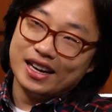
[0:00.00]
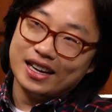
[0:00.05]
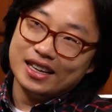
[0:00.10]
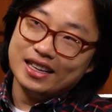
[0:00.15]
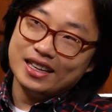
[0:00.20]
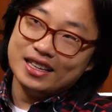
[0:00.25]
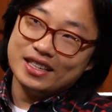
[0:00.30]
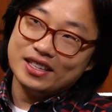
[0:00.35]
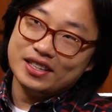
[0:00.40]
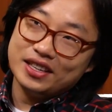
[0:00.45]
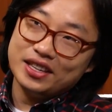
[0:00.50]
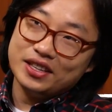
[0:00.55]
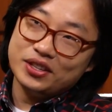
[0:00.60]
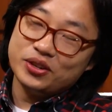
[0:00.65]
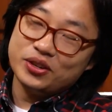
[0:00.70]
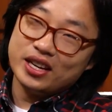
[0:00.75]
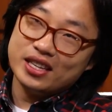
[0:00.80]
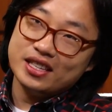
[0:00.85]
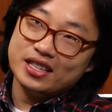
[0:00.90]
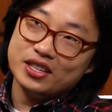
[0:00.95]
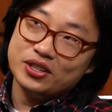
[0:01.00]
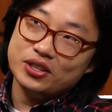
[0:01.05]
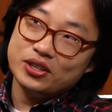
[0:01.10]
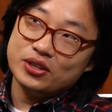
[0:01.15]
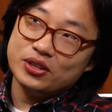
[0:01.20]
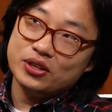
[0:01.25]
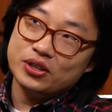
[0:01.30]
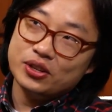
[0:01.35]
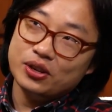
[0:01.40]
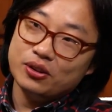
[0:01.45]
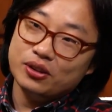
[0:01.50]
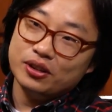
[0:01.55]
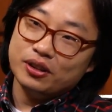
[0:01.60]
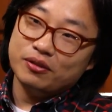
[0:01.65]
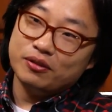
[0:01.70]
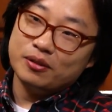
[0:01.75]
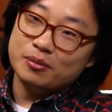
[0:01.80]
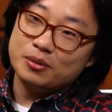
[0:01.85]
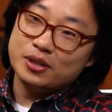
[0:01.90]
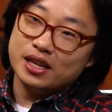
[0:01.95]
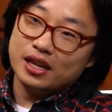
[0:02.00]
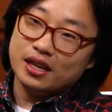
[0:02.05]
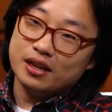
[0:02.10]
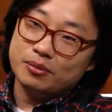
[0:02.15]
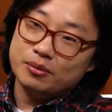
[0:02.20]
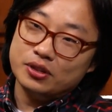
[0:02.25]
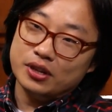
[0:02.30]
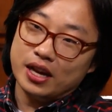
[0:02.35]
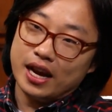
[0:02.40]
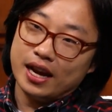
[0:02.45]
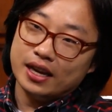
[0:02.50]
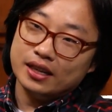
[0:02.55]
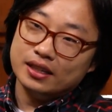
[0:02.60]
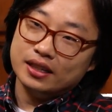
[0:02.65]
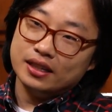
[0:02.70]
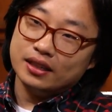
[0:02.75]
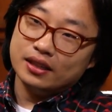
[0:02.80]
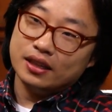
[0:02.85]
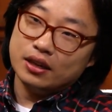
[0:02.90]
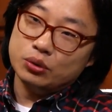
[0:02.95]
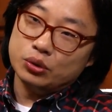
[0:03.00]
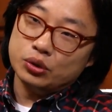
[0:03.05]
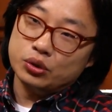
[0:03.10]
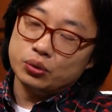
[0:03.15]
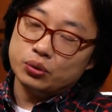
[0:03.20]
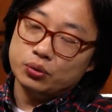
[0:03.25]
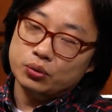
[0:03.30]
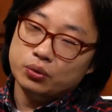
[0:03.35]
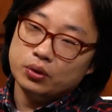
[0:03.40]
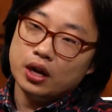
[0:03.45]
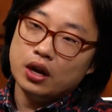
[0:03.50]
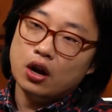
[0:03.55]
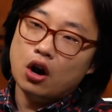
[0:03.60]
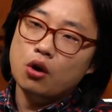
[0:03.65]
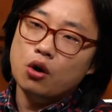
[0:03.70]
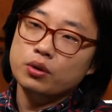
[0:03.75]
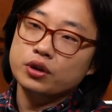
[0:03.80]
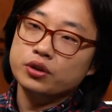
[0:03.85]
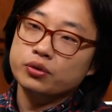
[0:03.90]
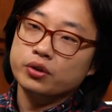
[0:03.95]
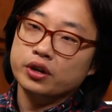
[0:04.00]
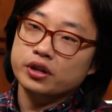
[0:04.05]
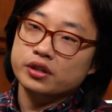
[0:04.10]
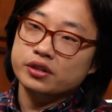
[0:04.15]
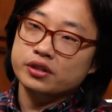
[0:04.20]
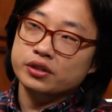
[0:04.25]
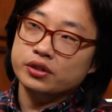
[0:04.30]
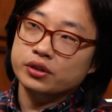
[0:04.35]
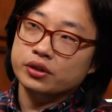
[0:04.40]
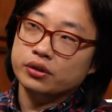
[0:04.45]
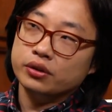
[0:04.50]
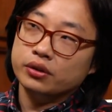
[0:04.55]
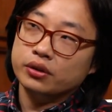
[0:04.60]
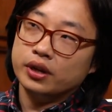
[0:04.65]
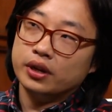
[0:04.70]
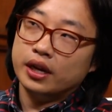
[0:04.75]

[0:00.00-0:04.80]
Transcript: I guess it transitioned slowly from stand up to acting. That was what I always wanted to do.